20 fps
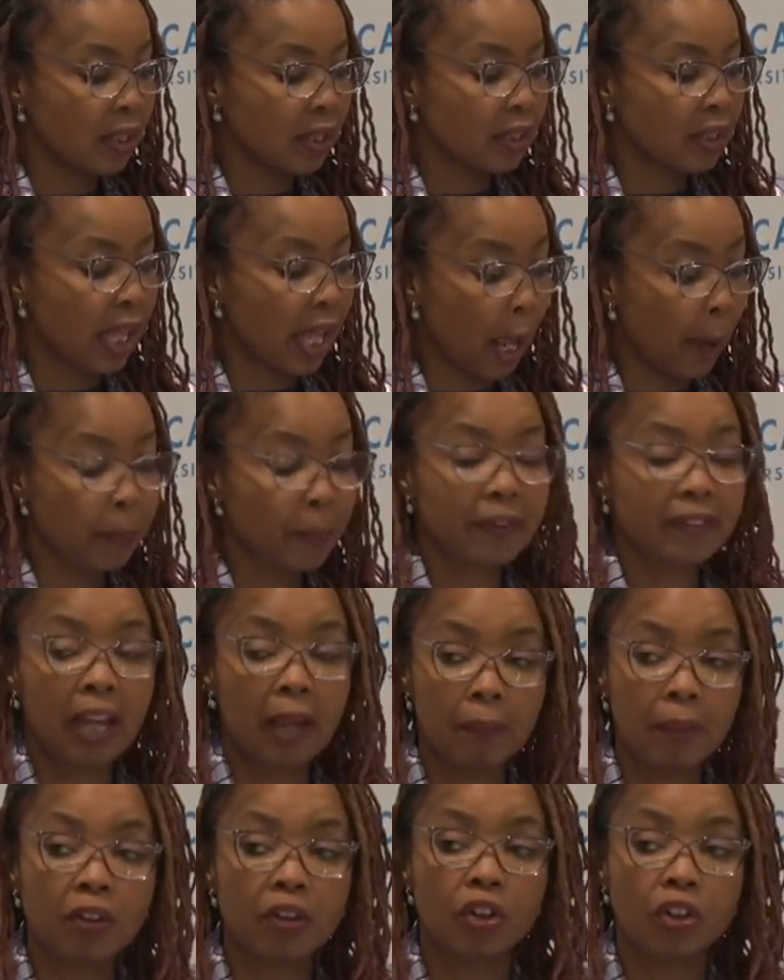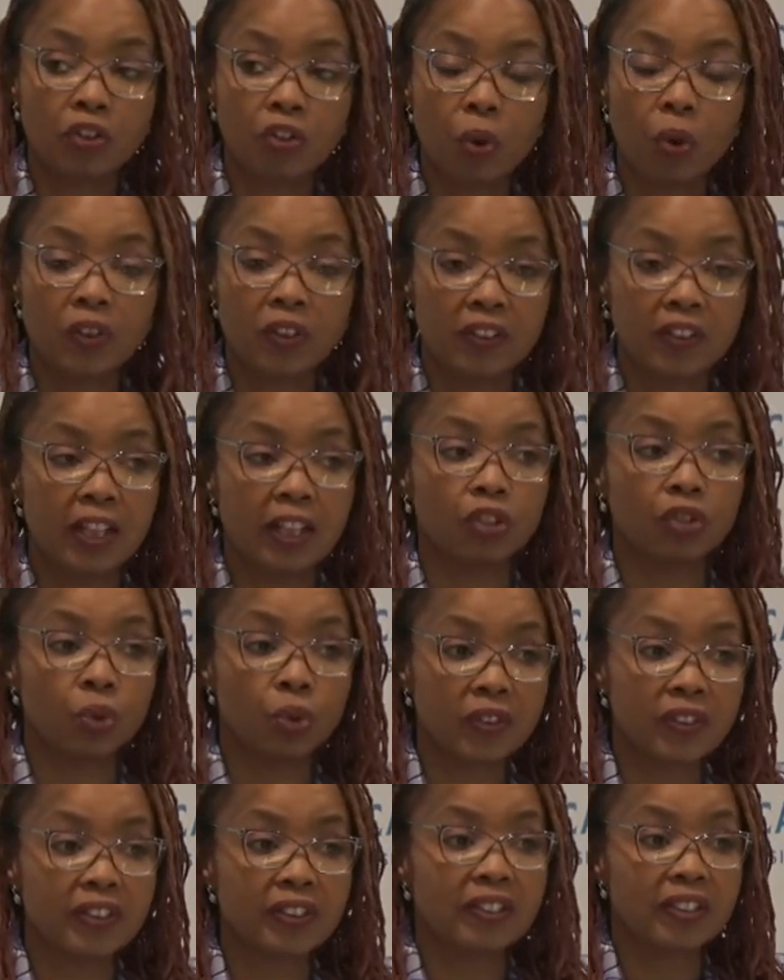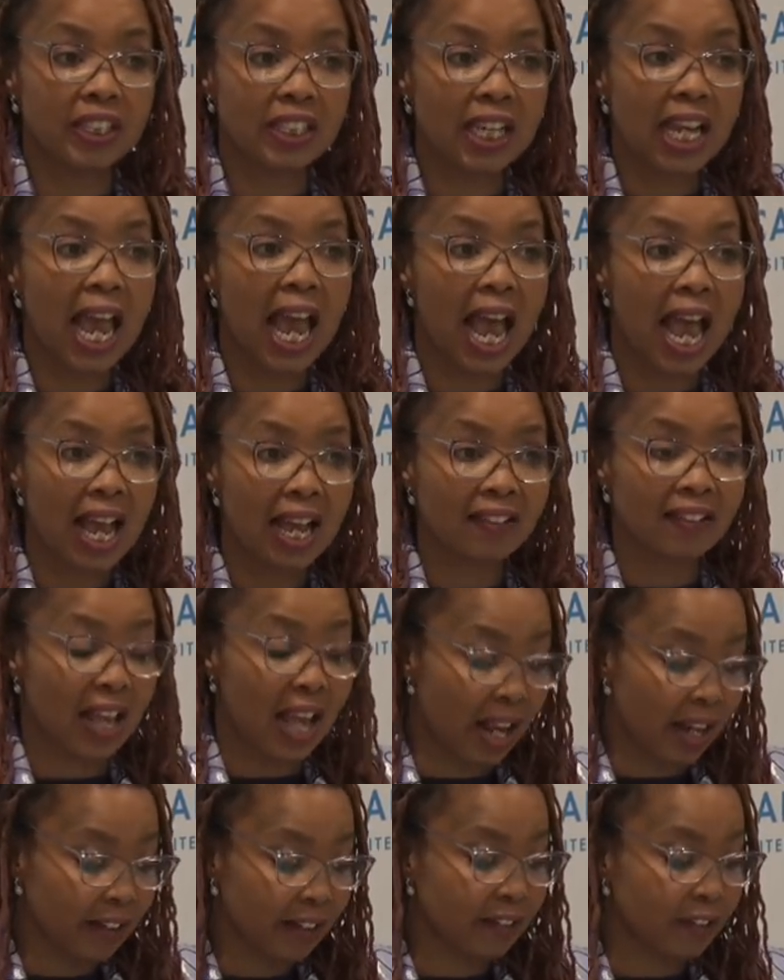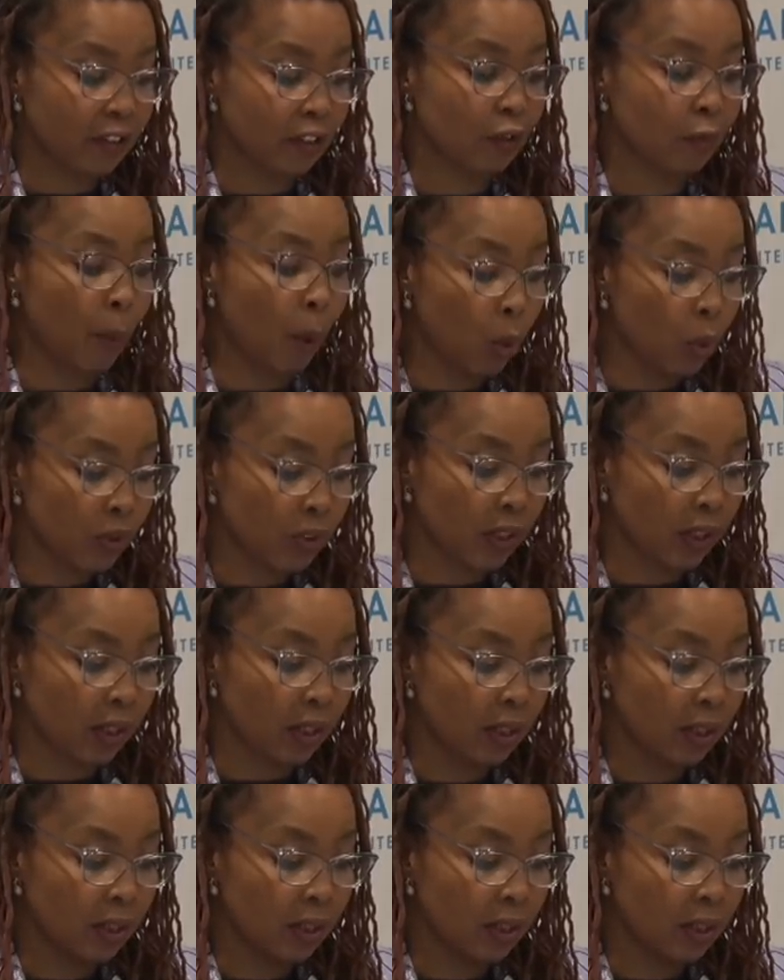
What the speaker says: the epistemic resources that UCT has at its disposal,